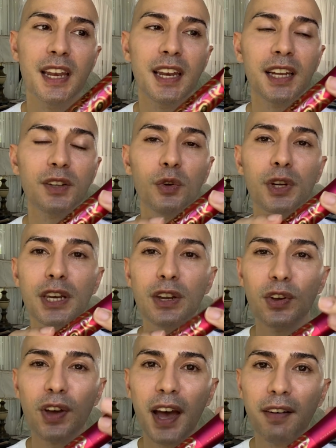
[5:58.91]
not only do
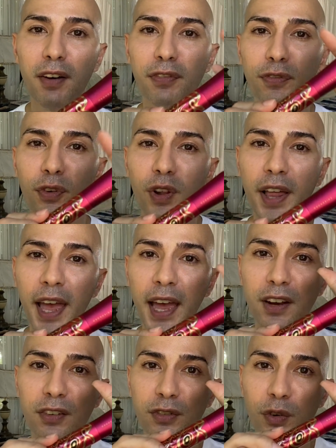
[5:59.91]
you have a full
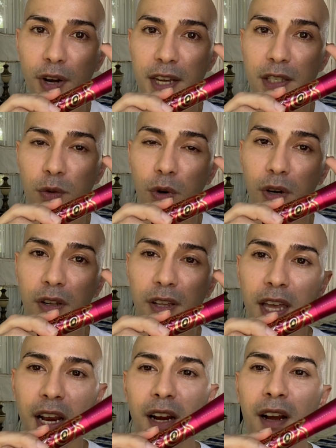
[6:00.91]
head of gray squirrel
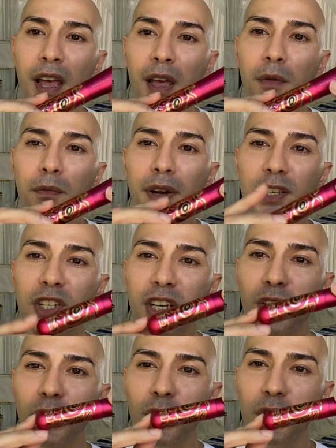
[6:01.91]
here but Chikuhodo